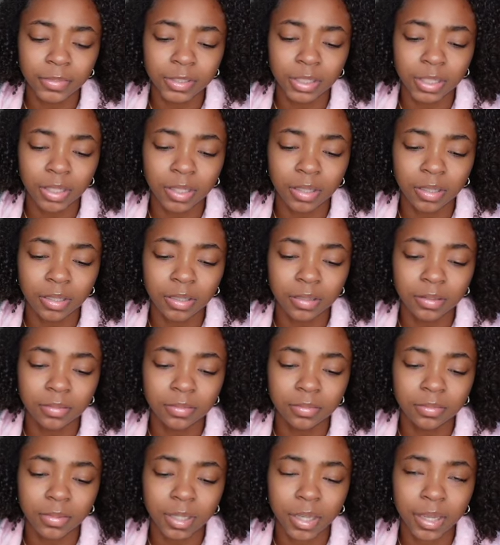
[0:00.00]
Yeah,
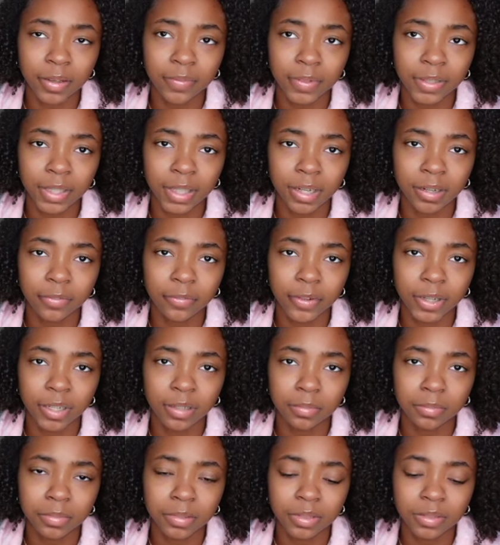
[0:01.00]
I have a lot of
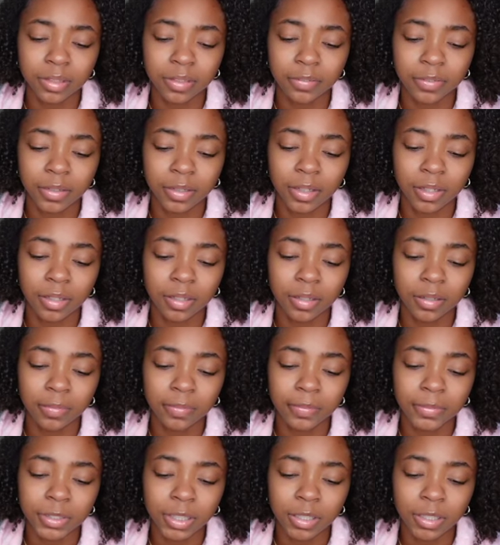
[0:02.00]
random stuff in here.
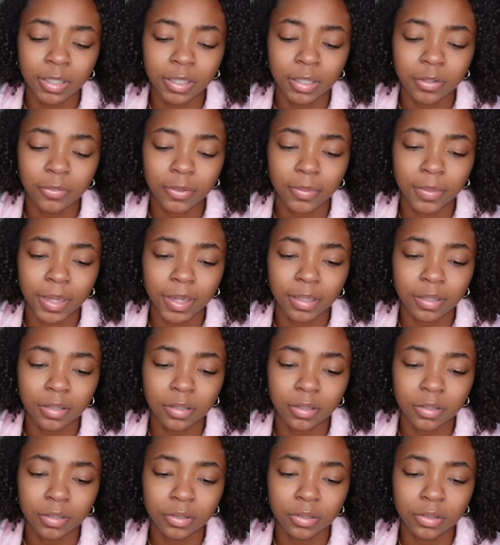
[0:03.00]
And then
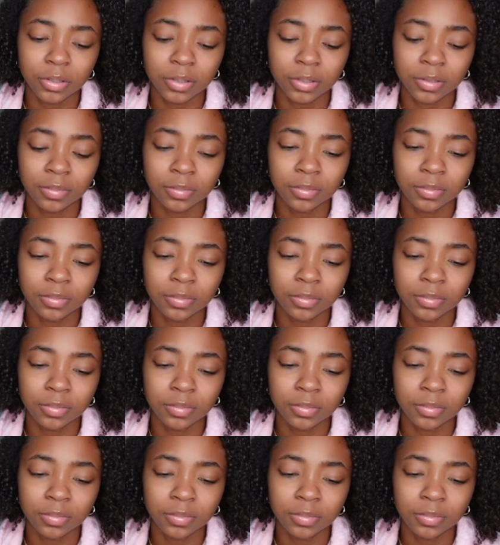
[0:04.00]
reminders.